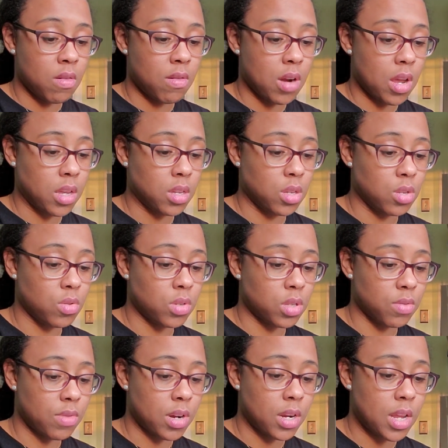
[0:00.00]
right?
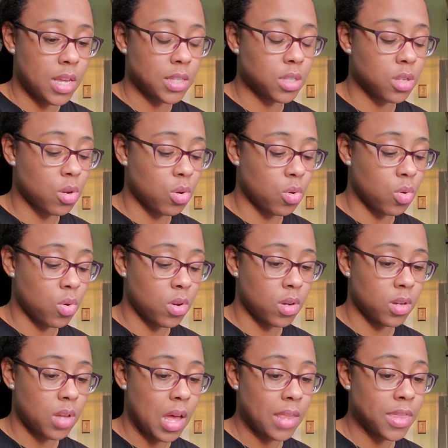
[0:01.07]
Eucerin. And so
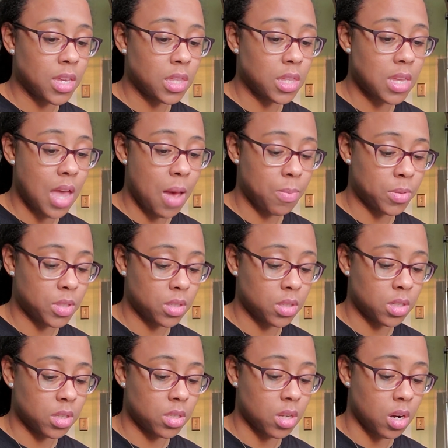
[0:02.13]
I think the app is a
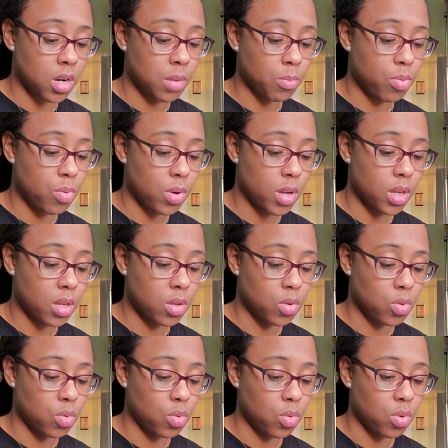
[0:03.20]
good starting point.
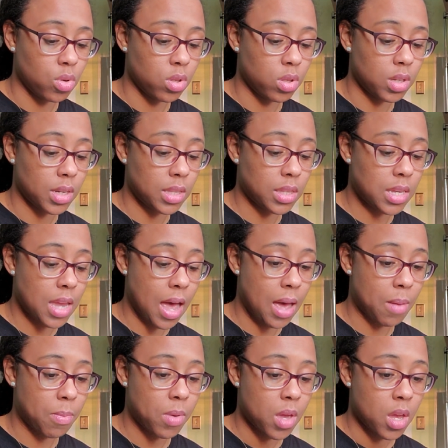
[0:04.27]
You look at the
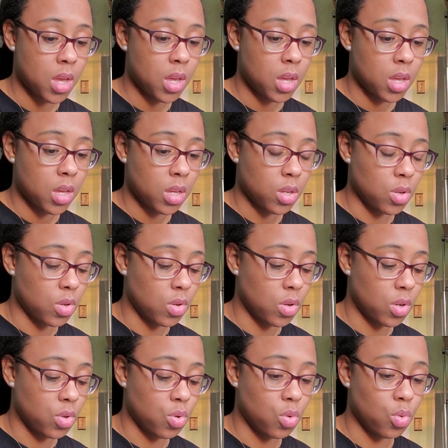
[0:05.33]
app.
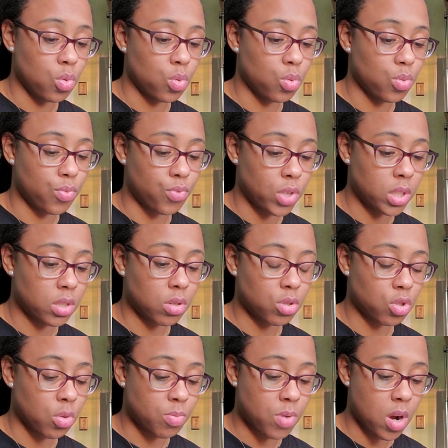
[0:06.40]
You
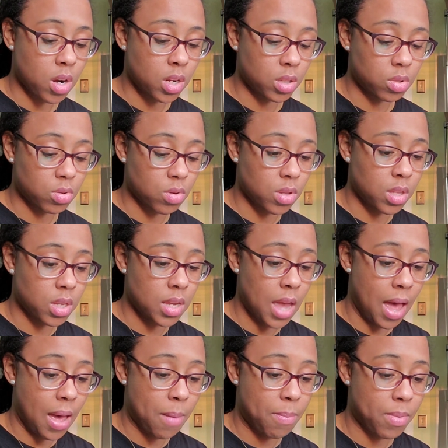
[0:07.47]
research your products on the
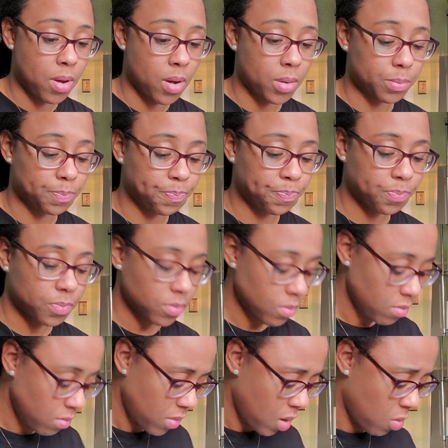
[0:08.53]
app.
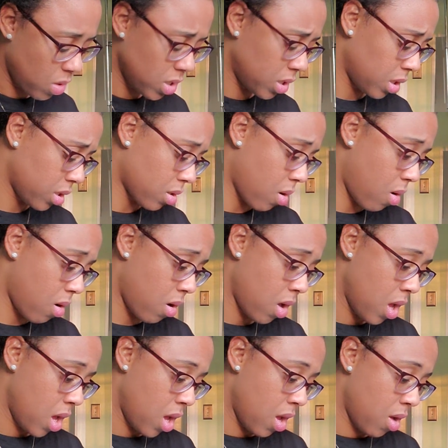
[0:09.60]
What is this called?
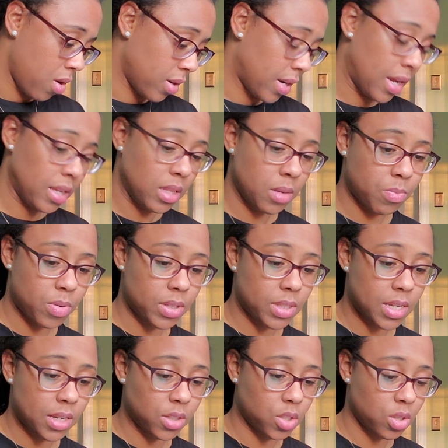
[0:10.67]
Daily
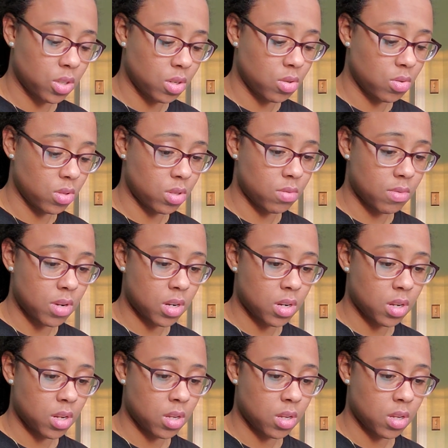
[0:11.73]
Protection Eucerin.